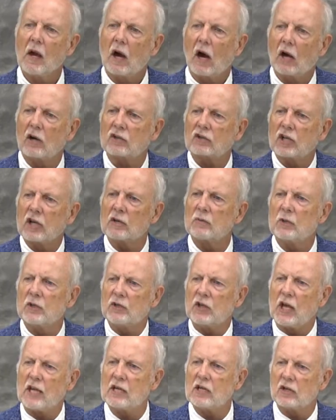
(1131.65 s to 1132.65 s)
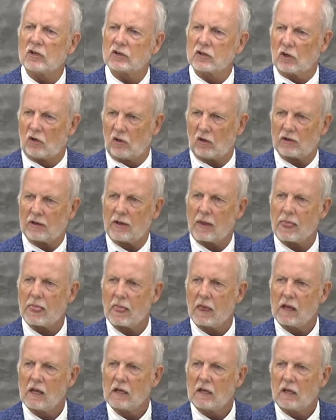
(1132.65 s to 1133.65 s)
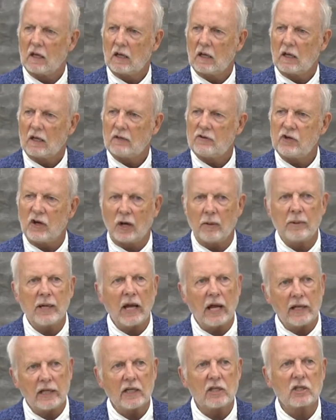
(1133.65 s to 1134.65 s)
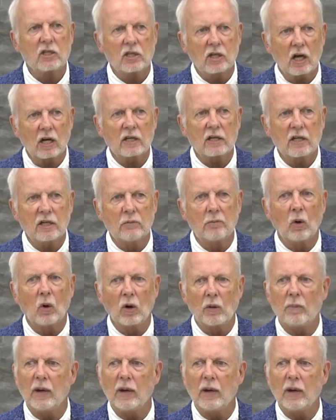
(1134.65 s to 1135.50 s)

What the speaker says: our son was 8 years old. Jeremy, I need to talk to you more